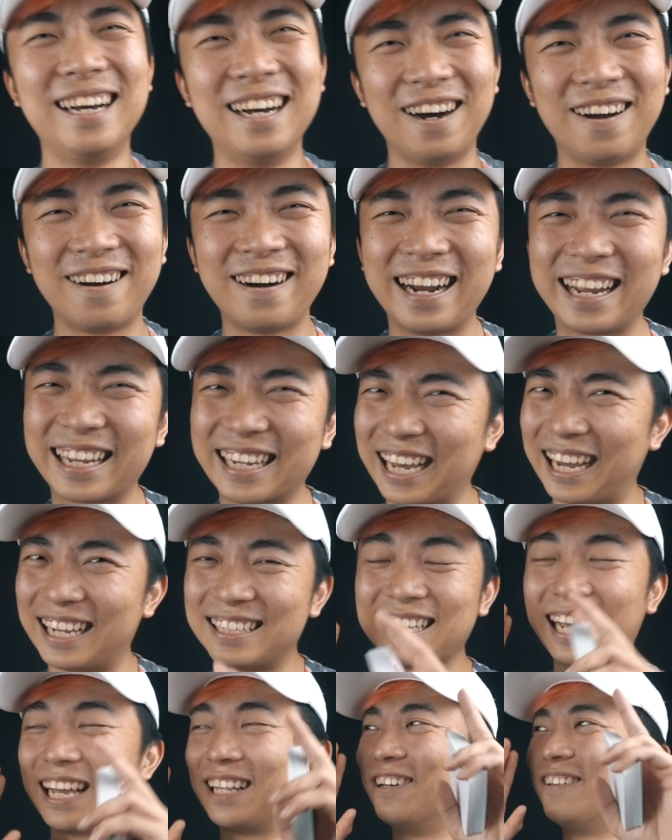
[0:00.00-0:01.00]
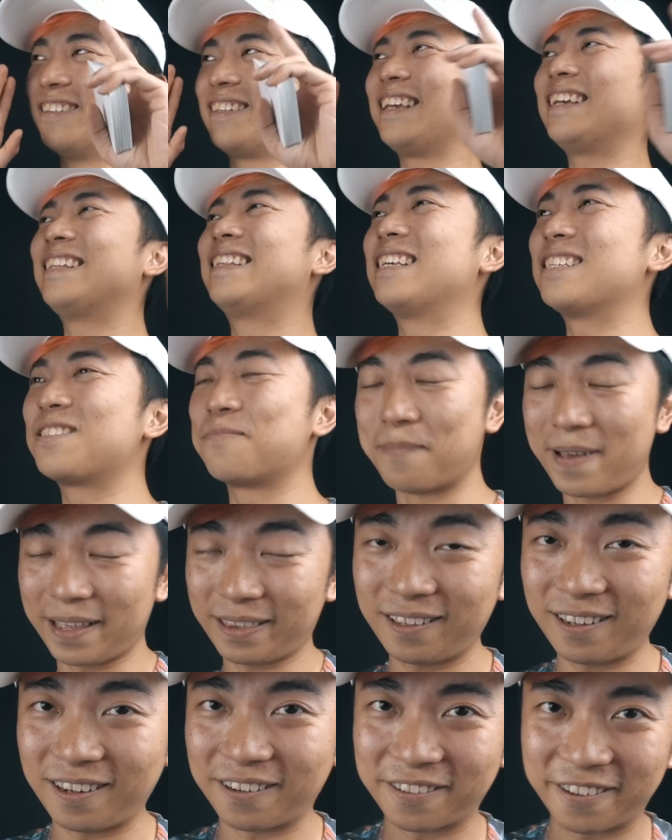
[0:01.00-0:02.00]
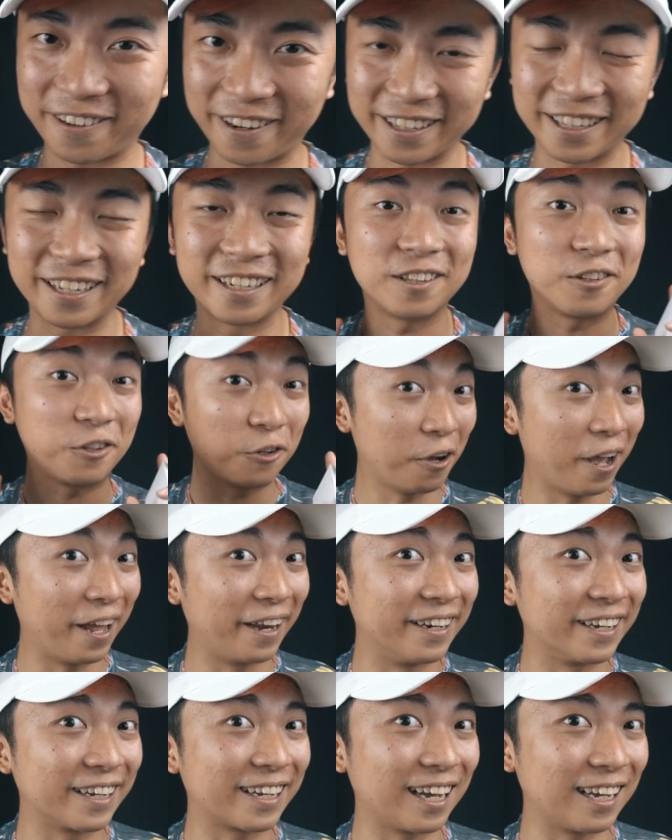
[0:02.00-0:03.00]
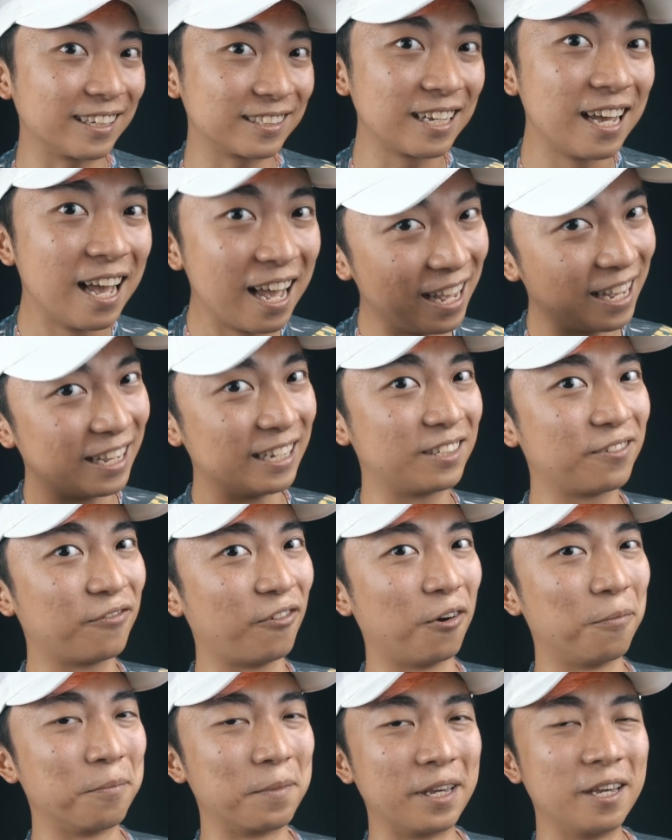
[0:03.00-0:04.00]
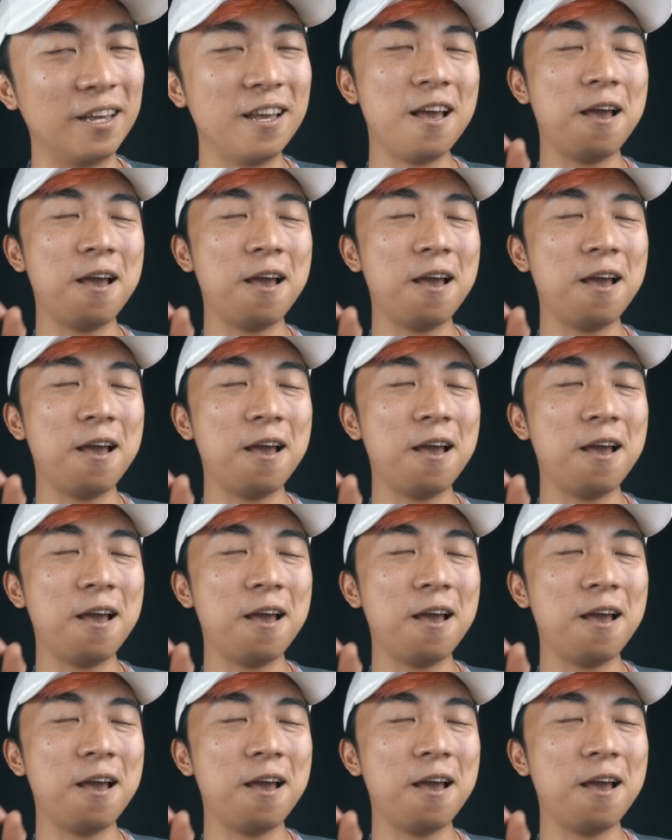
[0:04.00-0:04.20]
Alright guys, I don't think this method of creating two-handed cards is for me.